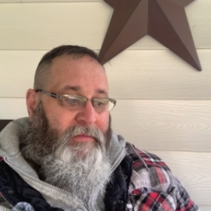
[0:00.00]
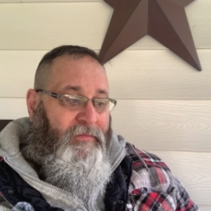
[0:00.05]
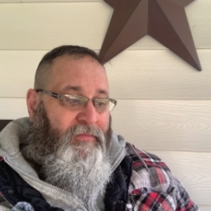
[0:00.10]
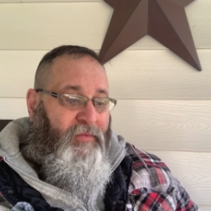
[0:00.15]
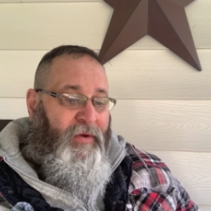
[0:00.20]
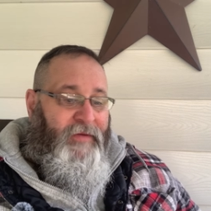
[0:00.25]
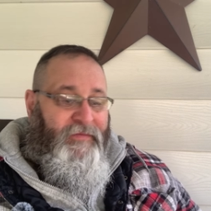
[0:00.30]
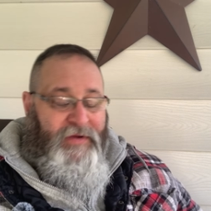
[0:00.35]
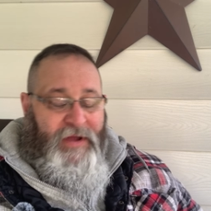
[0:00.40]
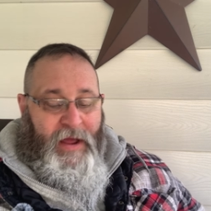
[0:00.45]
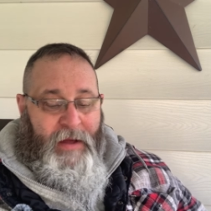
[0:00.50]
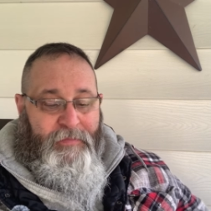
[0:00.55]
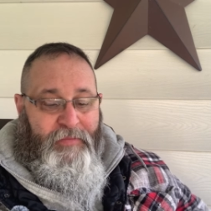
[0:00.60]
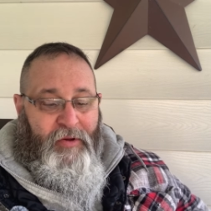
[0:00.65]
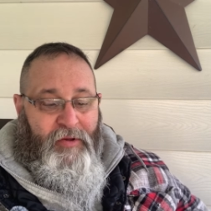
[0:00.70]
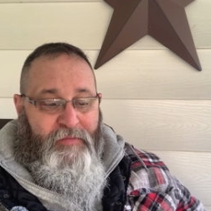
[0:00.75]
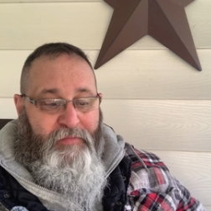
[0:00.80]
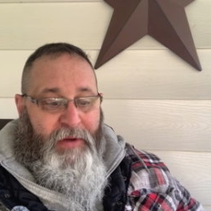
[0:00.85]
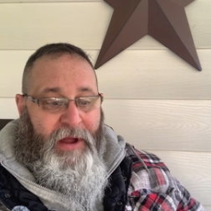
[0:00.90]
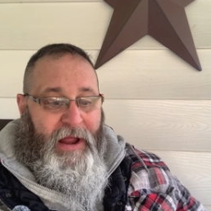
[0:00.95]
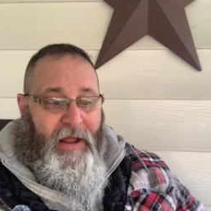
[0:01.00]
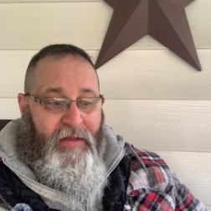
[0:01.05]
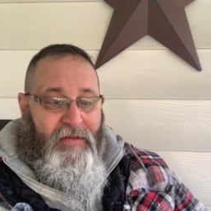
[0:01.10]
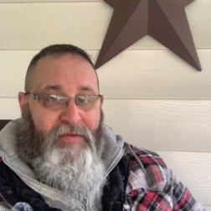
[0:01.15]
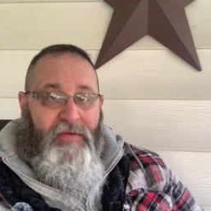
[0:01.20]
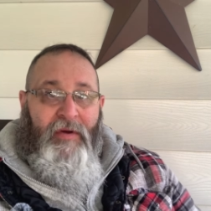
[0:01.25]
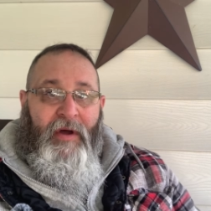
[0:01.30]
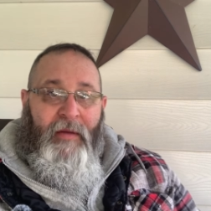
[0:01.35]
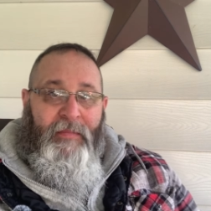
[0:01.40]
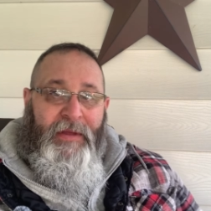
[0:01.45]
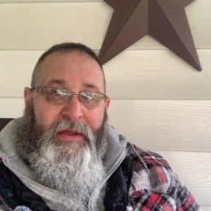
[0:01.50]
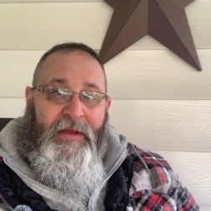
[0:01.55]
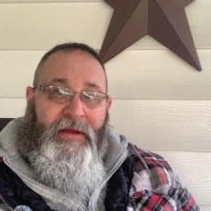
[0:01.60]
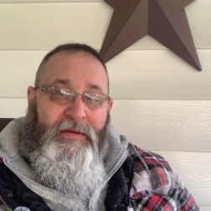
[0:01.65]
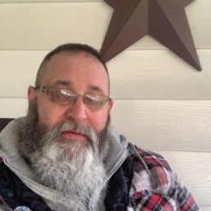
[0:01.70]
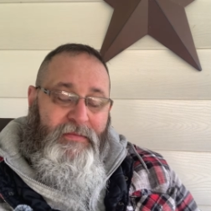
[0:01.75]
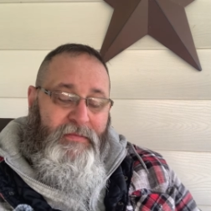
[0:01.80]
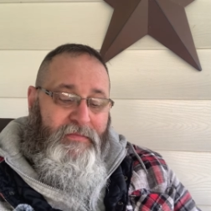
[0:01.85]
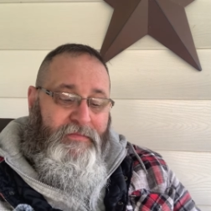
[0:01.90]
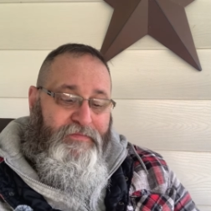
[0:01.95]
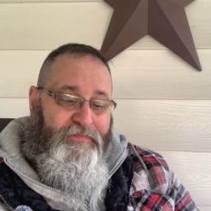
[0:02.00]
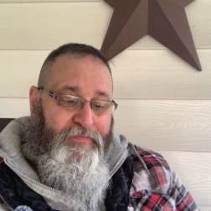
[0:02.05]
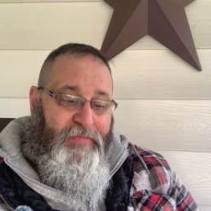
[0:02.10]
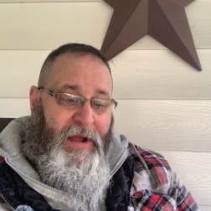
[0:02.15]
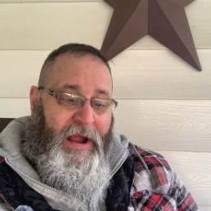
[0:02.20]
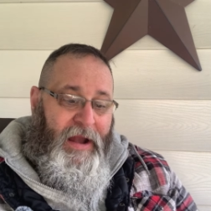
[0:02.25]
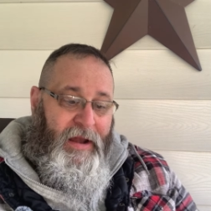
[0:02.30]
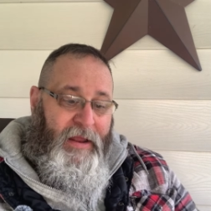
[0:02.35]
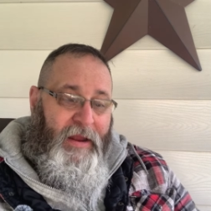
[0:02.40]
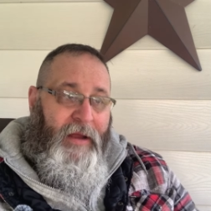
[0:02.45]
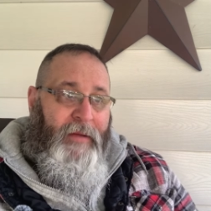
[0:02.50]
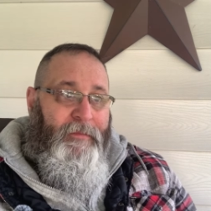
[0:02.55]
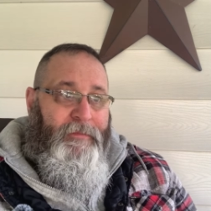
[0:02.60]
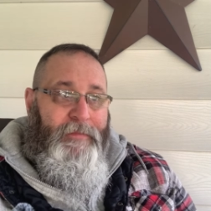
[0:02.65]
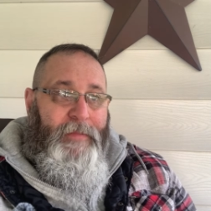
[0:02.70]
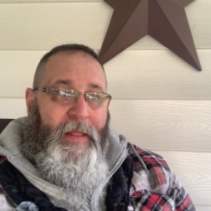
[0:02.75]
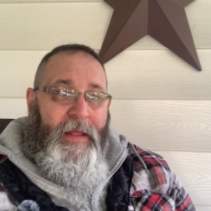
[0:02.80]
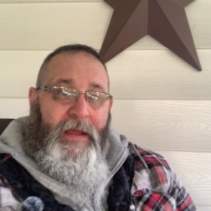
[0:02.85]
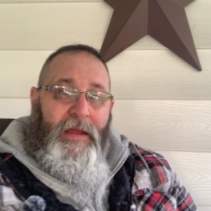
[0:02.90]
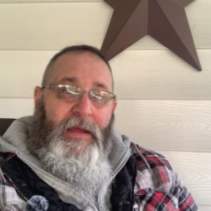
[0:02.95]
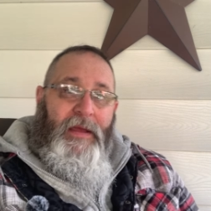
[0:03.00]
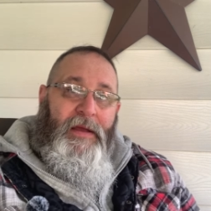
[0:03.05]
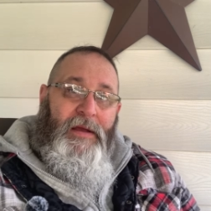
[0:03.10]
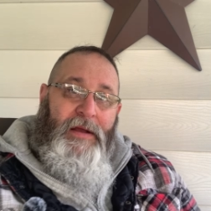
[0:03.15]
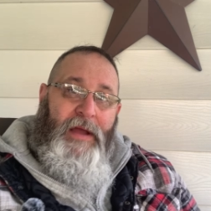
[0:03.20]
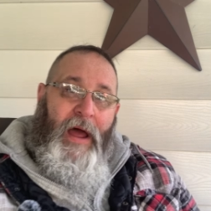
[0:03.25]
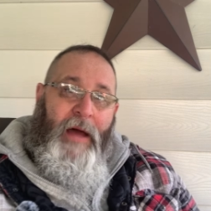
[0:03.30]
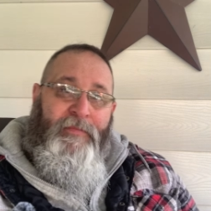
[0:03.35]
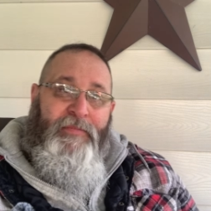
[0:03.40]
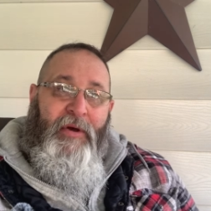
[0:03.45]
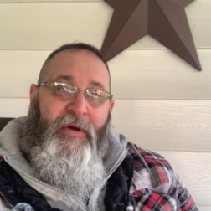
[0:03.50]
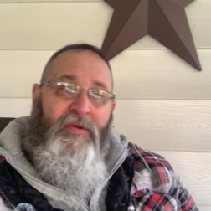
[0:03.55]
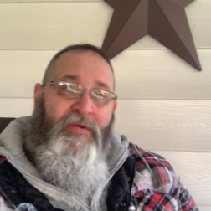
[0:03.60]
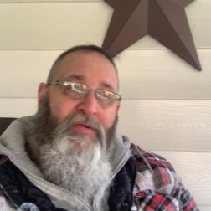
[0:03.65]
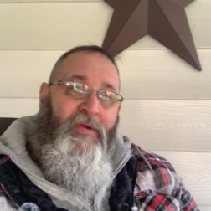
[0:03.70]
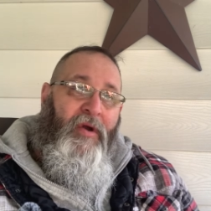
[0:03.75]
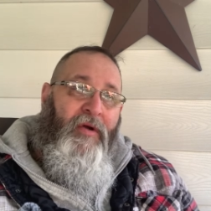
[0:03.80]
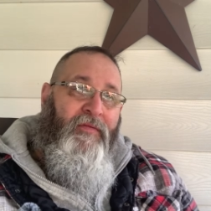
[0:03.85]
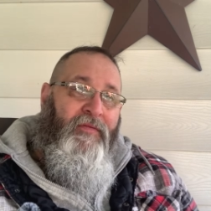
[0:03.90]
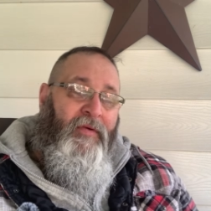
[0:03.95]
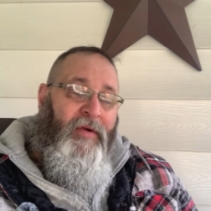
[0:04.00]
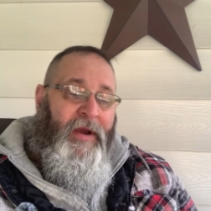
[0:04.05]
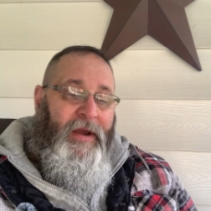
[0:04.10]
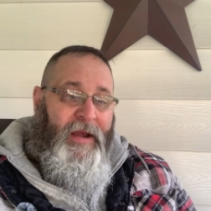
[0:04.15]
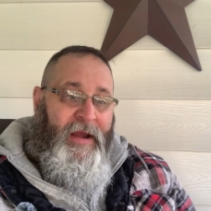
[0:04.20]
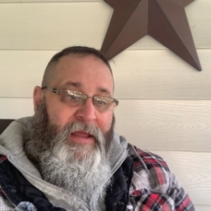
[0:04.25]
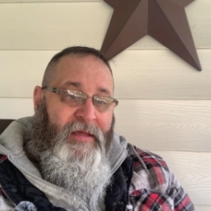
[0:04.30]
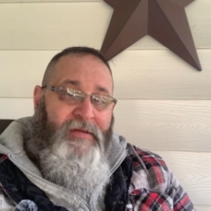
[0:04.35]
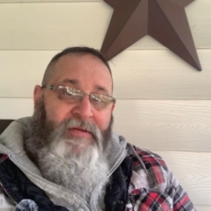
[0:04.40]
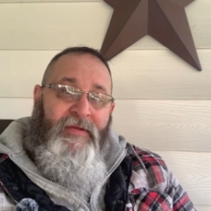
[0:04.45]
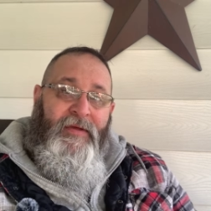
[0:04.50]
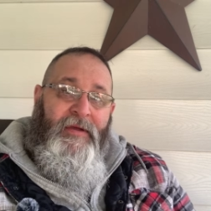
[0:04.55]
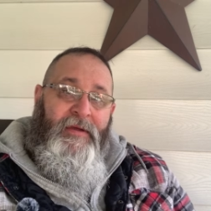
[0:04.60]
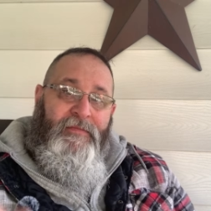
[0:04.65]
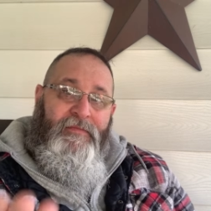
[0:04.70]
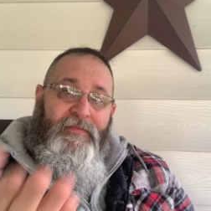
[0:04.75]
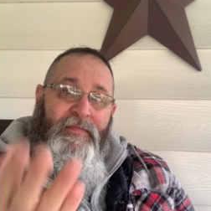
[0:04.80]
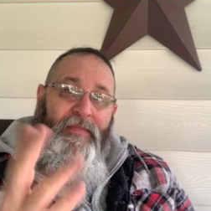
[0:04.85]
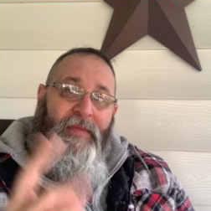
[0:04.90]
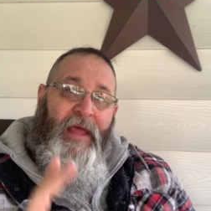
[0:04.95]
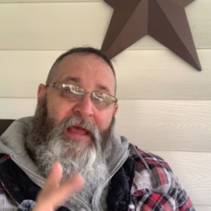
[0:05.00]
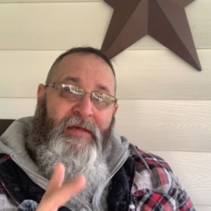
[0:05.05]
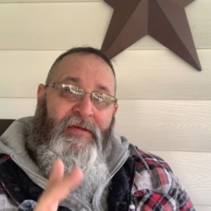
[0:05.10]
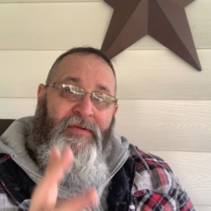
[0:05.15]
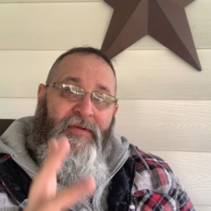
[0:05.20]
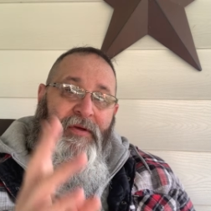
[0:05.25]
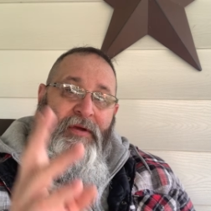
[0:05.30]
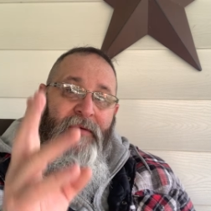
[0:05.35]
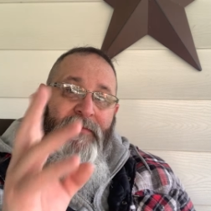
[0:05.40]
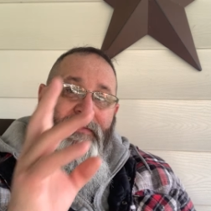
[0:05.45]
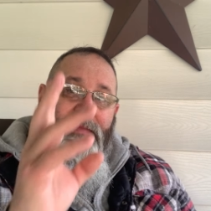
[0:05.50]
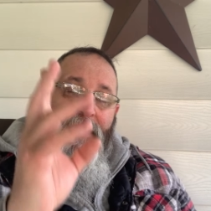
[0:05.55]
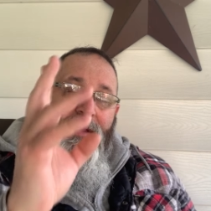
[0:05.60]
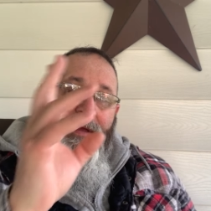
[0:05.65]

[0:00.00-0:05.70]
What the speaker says: We have compost piles, so I'll be piling up compost over it, and as the